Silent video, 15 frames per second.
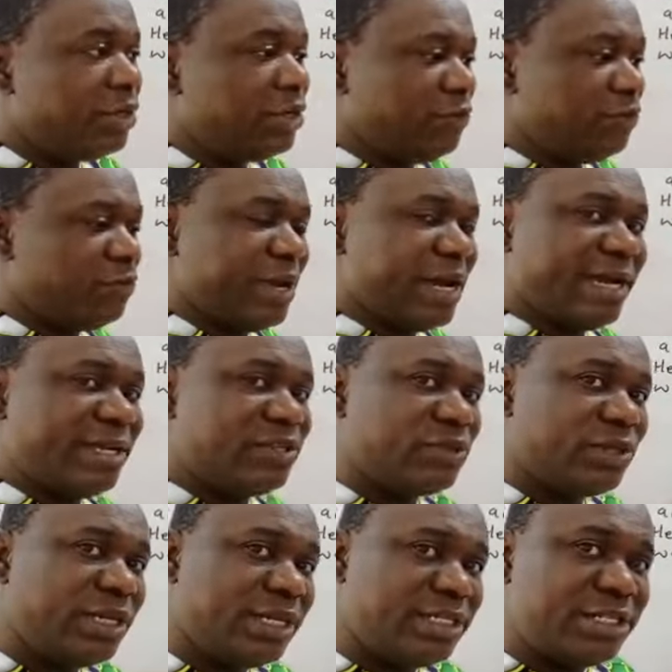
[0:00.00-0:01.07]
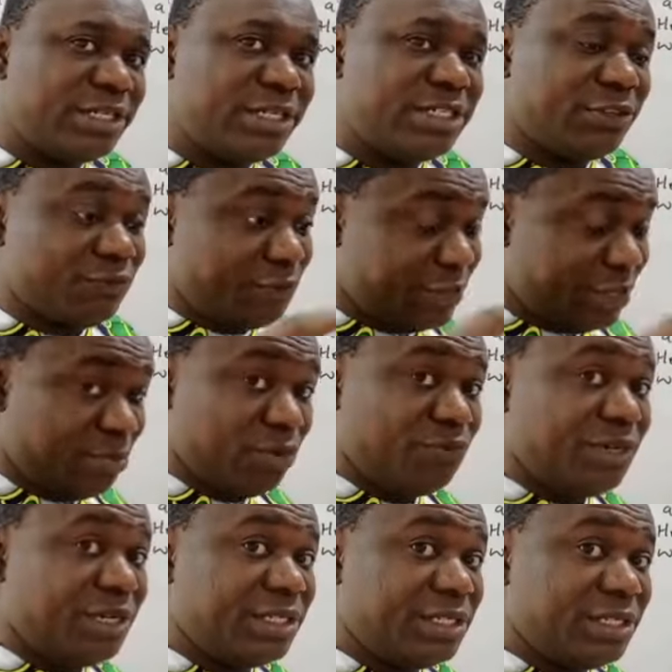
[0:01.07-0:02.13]
If we isolate it, if we remove
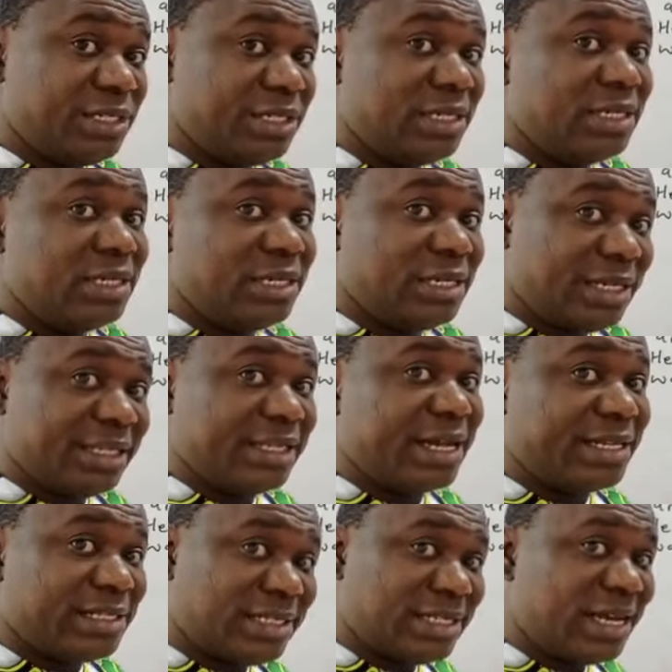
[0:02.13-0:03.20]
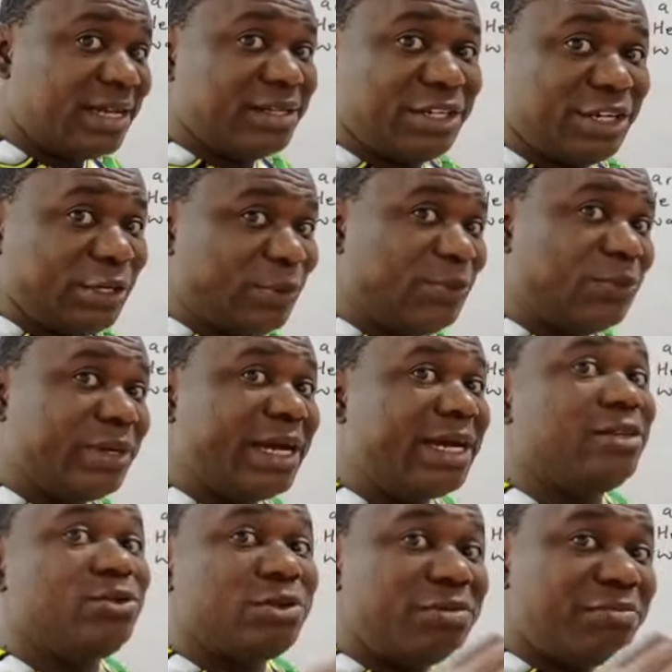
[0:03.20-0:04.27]
it, it can stand alone
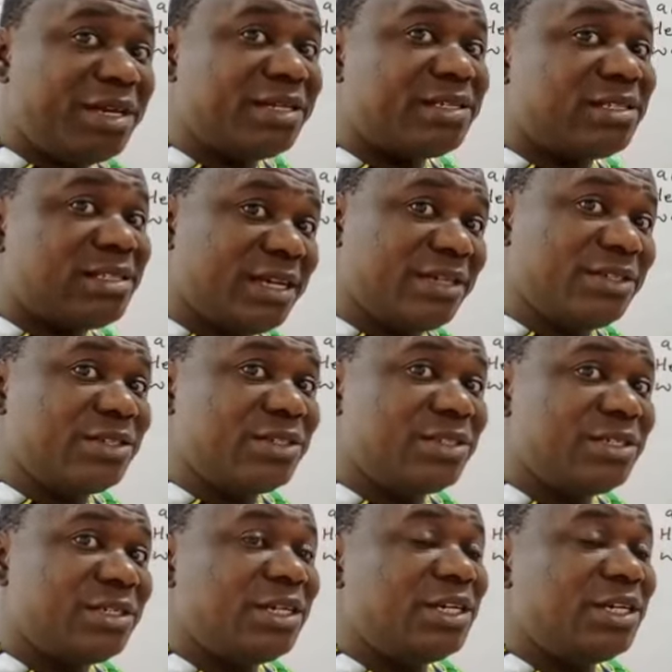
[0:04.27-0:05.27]
and it will make sense.